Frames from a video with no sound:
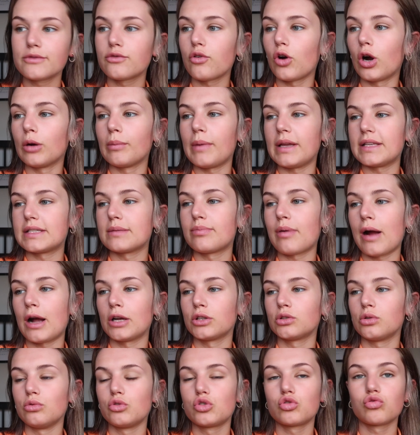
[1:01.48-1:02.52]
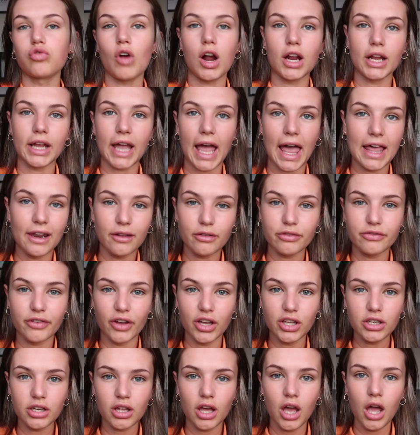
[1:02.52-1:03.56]
from, it's a brand called Drunk
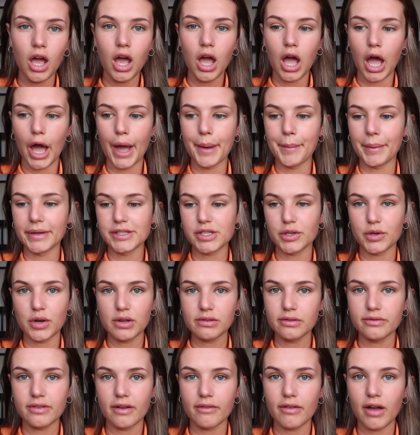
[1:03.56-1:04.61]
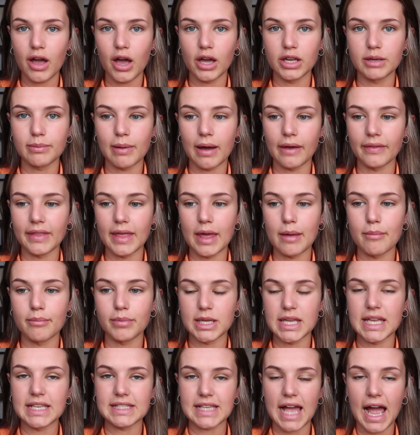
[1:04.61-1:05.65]
Elephant. I don't know if you've ever heard about them, but
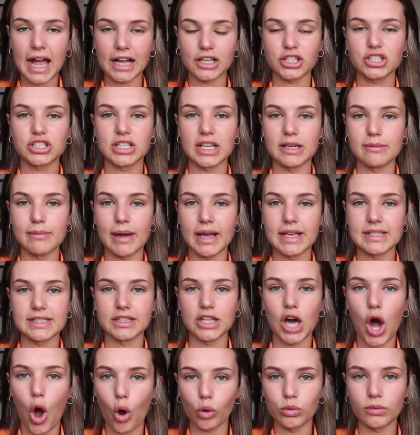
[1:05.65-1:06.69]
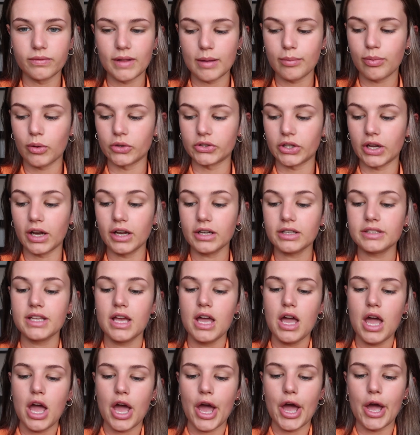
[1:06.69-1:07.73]
it's actually amazing, like all their products.
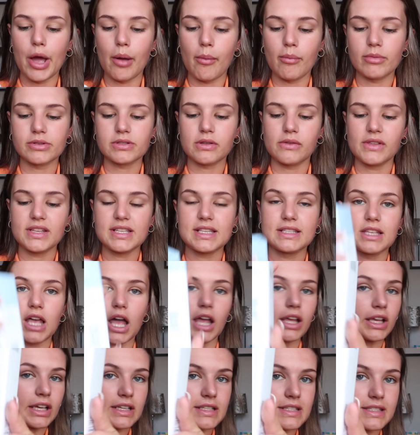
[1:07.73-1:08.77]
So this is like a